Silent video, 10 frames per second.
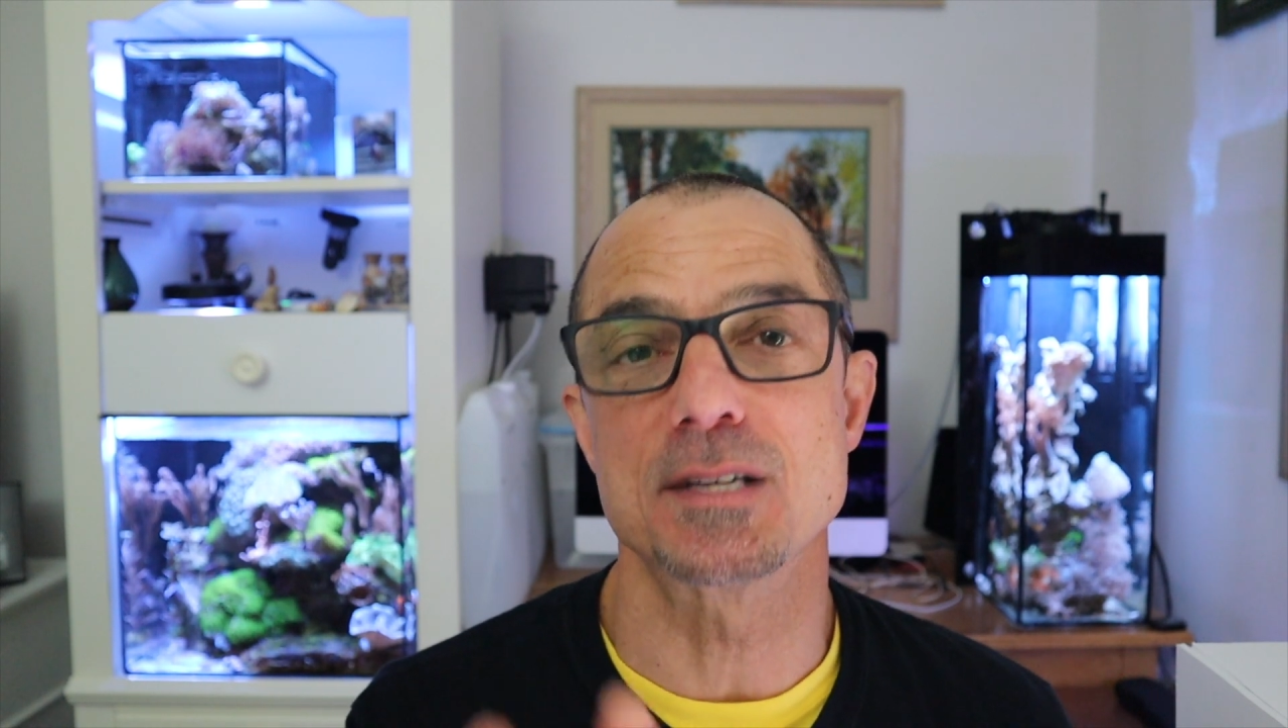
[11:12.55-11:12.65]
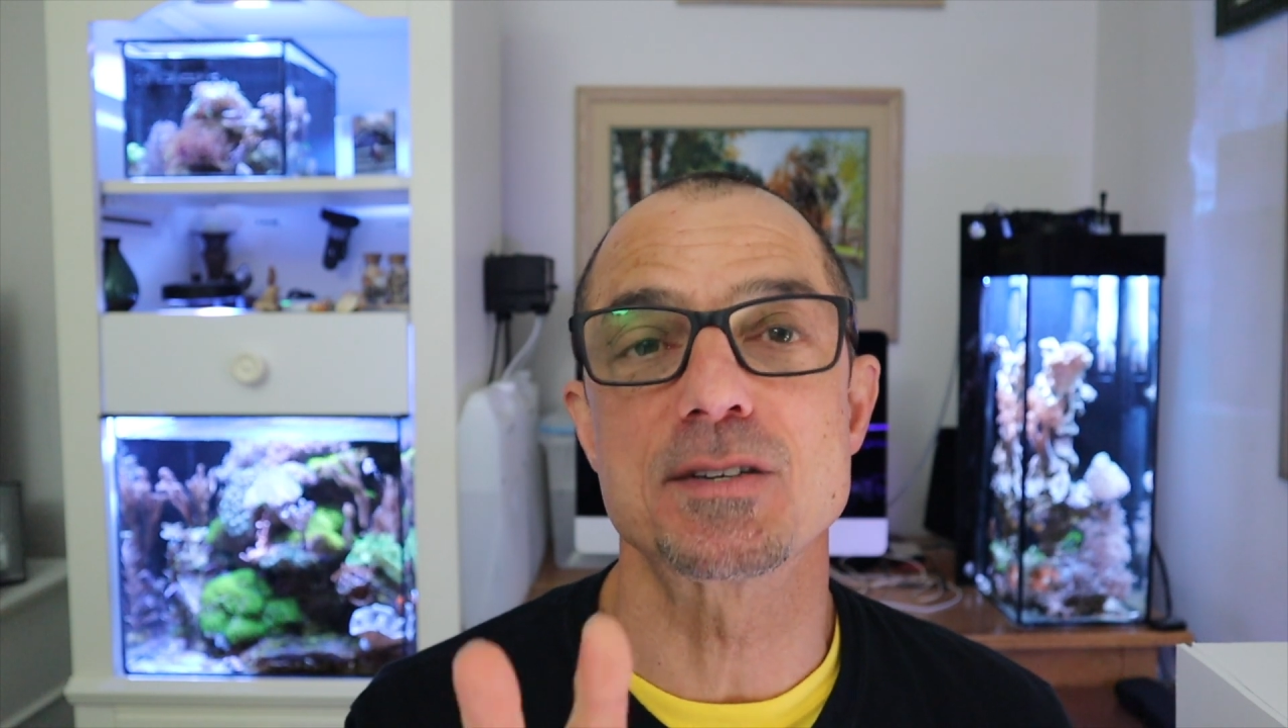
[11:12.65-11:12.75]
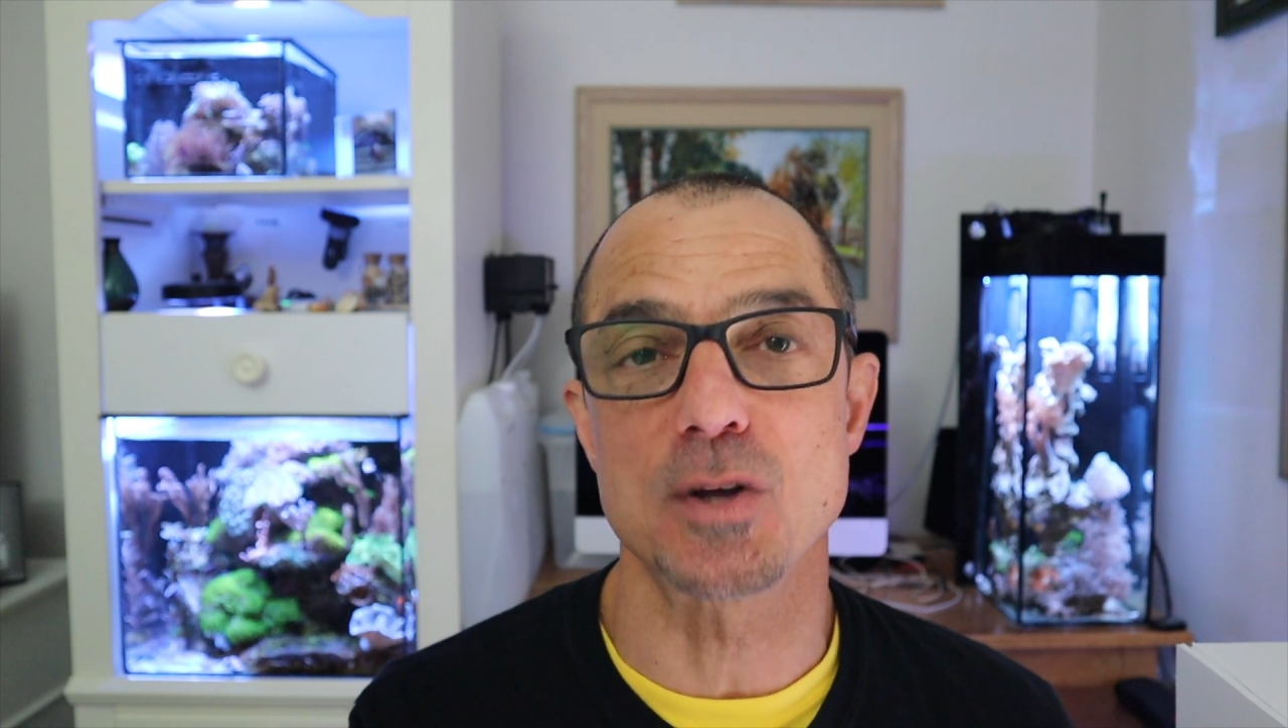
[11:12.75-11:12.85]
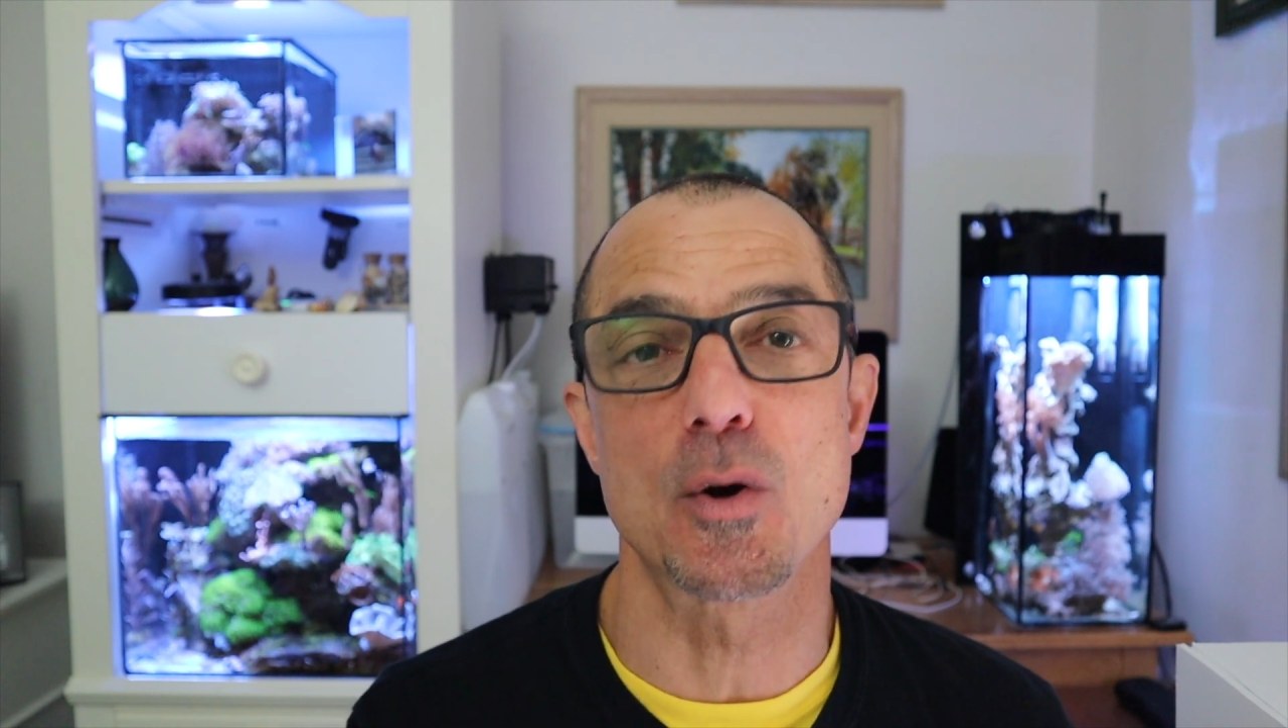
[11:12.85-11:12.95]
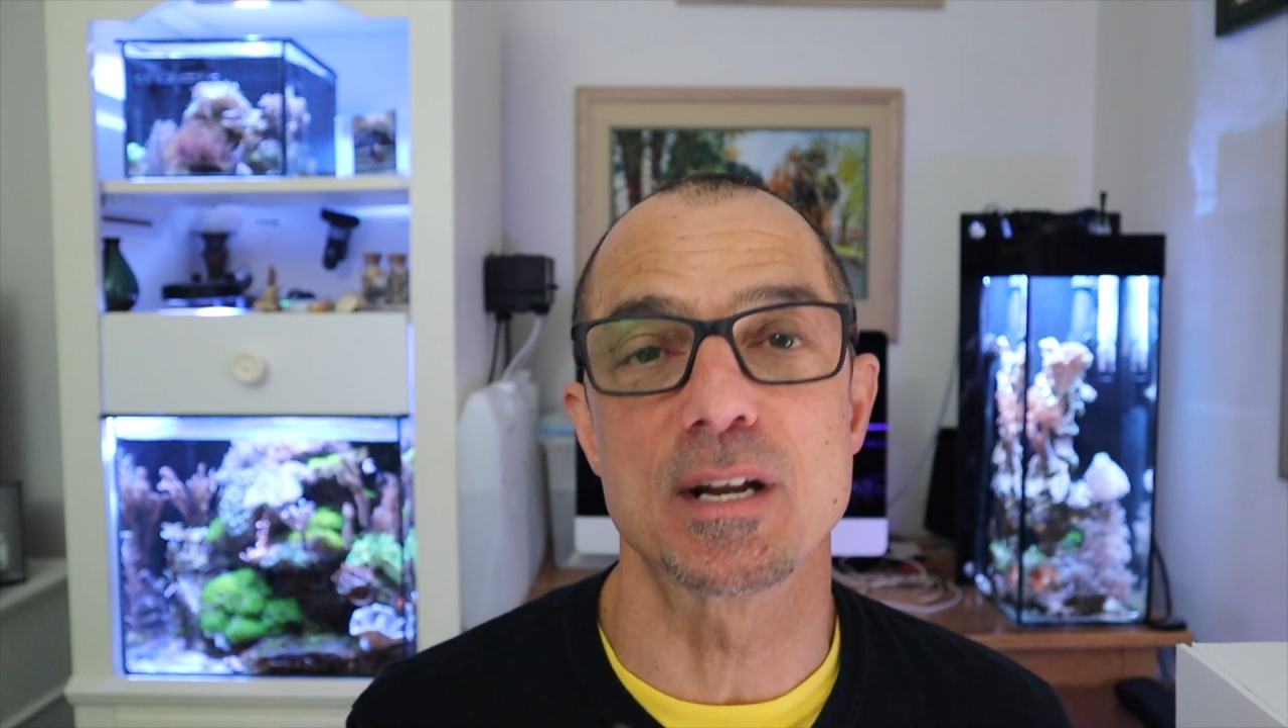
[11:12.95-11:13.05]

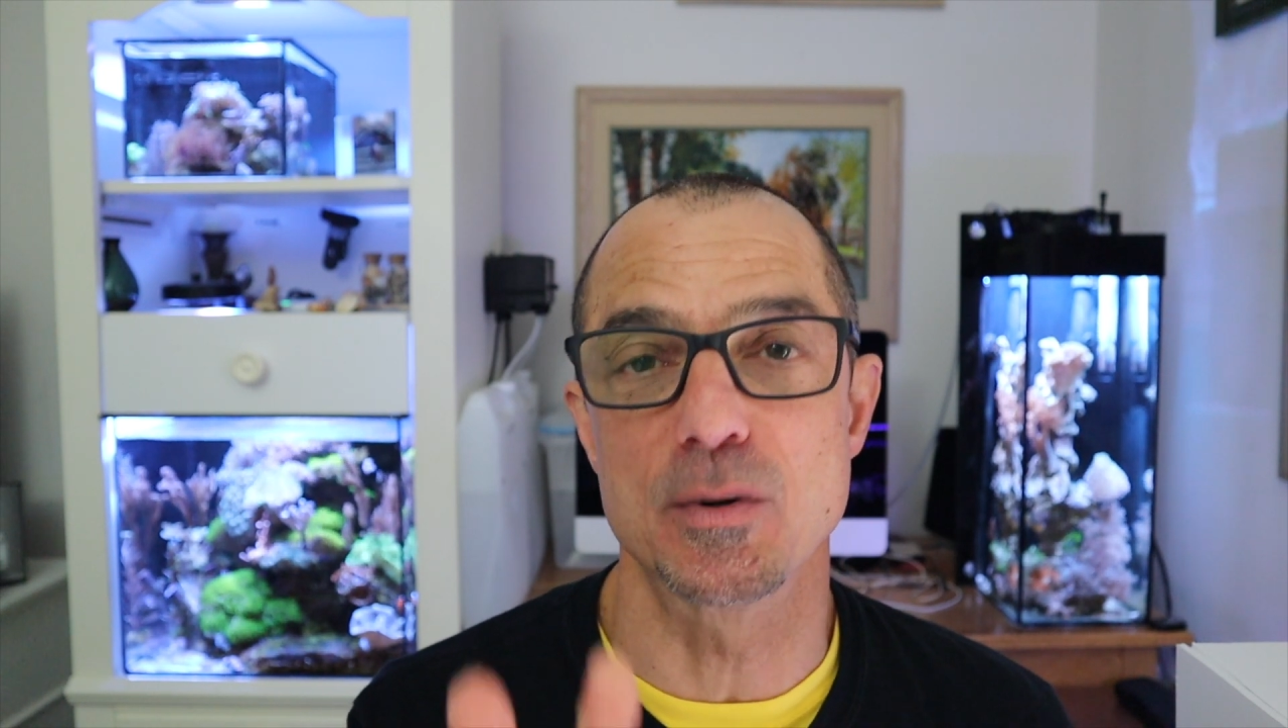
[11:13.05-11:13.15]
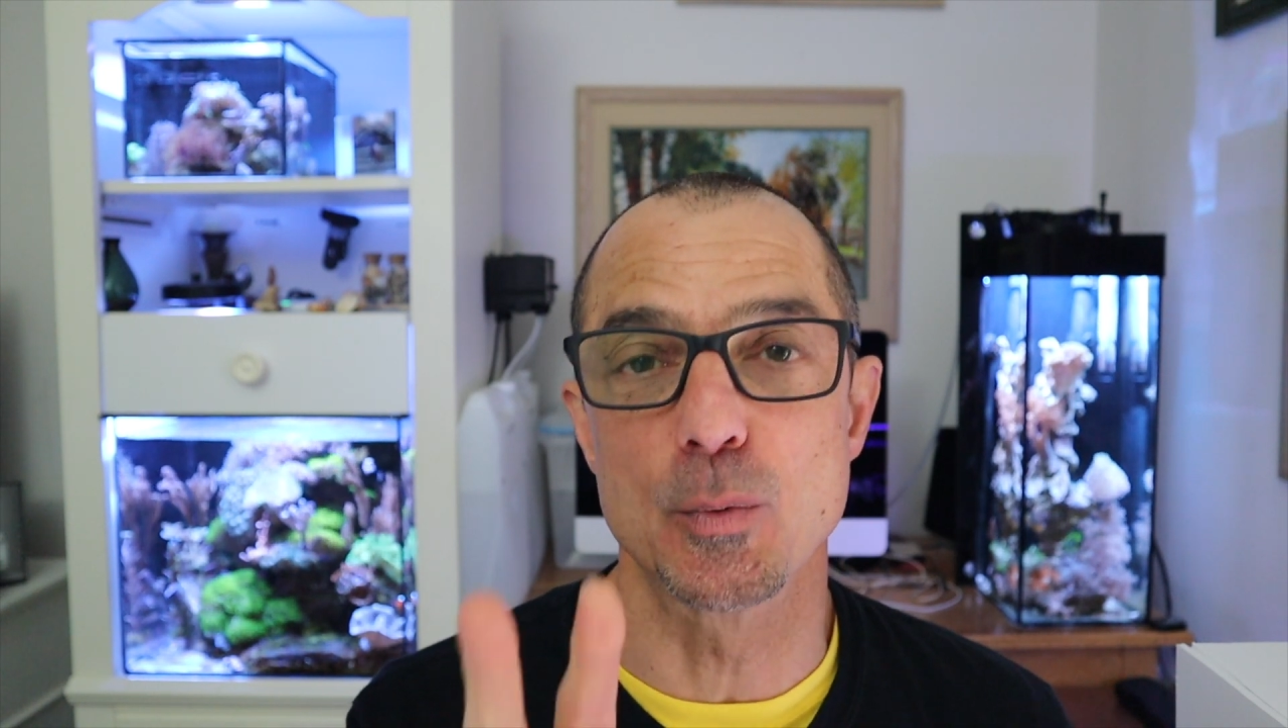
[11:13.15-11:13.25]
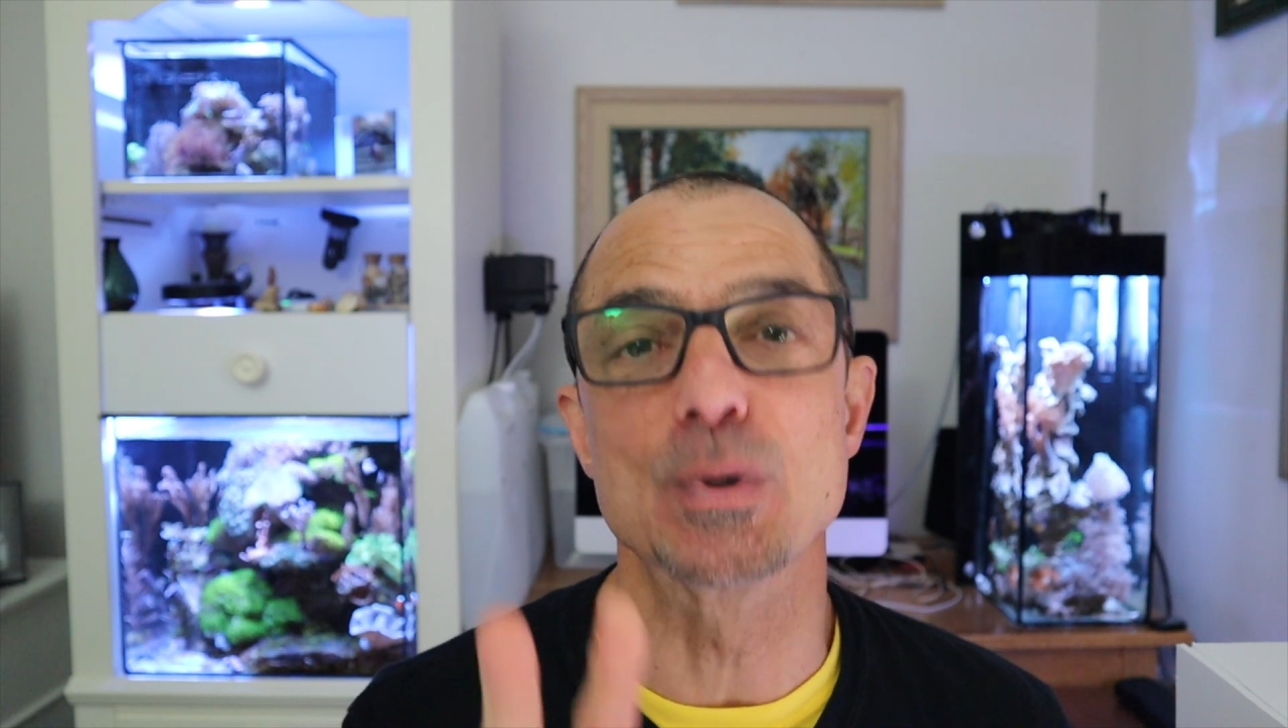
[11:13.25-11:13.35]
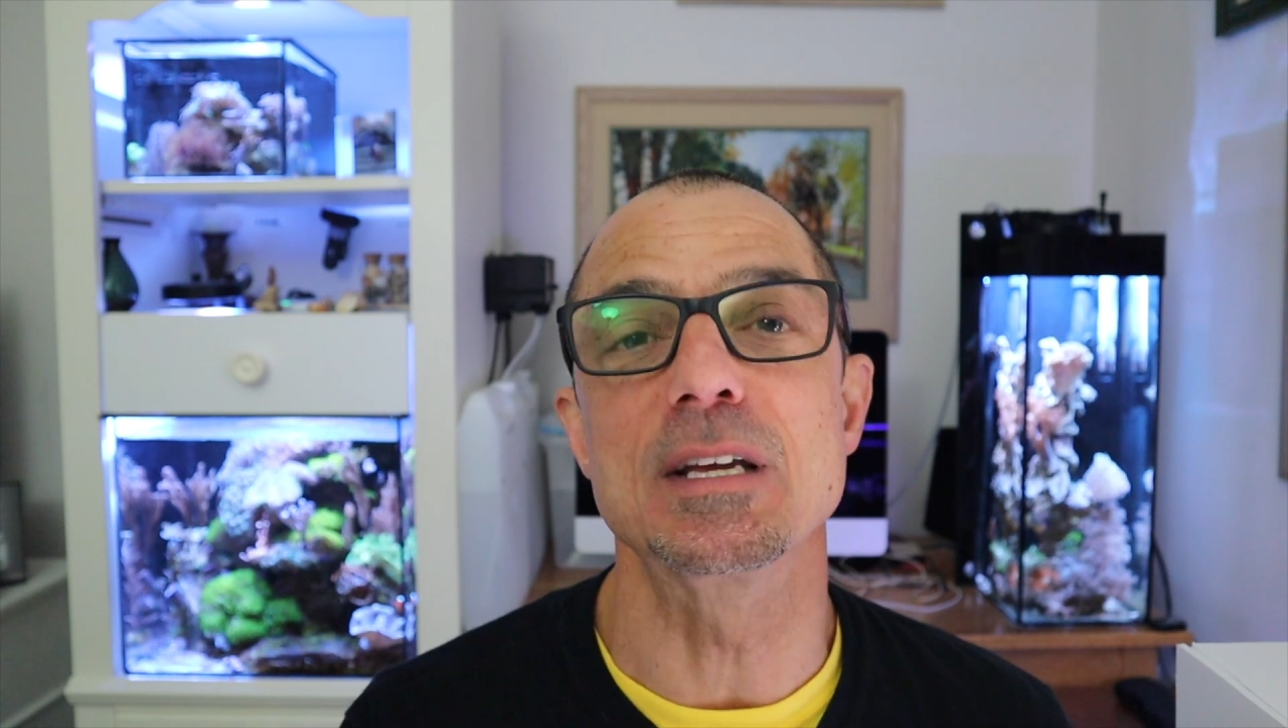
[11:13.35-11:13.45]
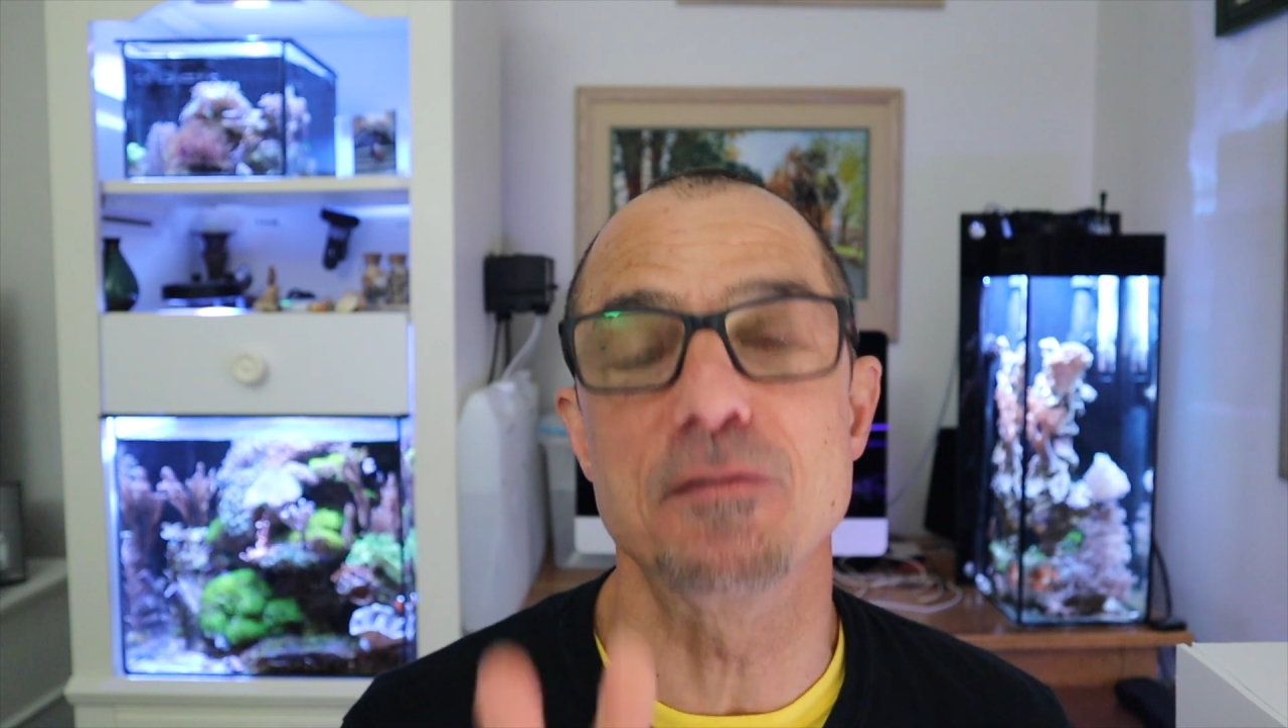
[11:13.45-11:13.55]
started
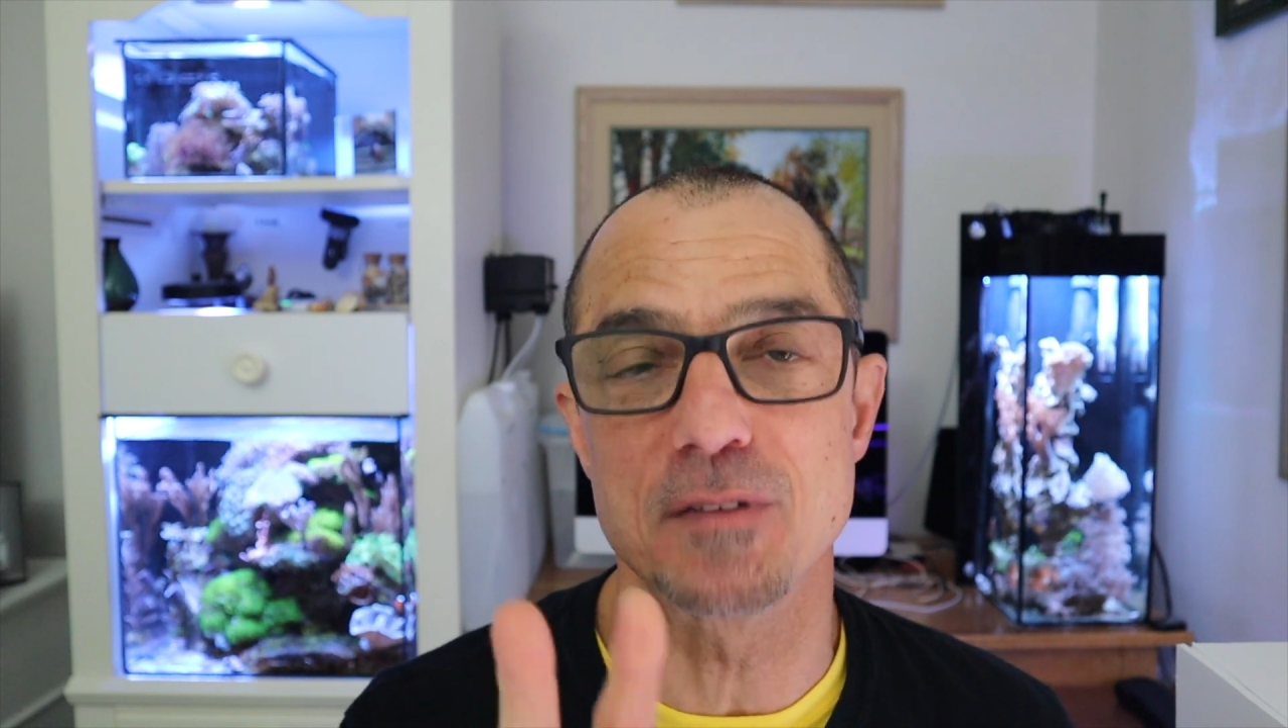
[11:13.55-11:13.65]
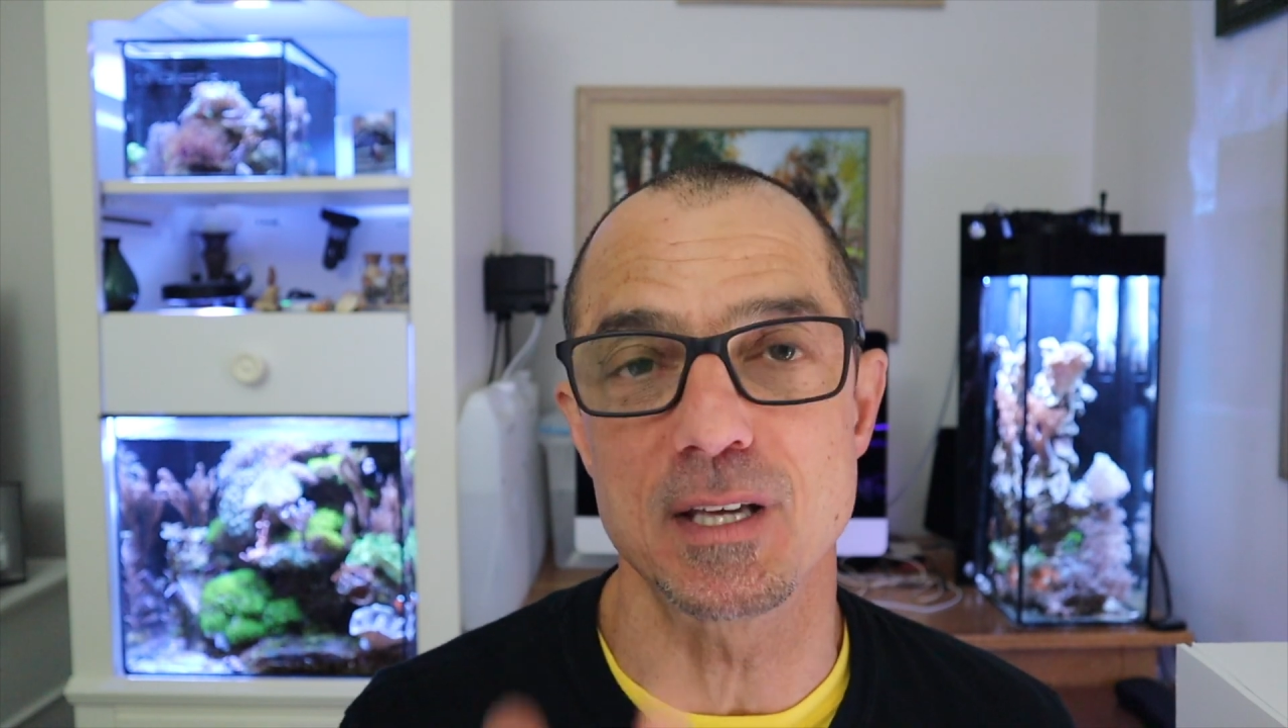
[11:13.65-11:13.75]
reef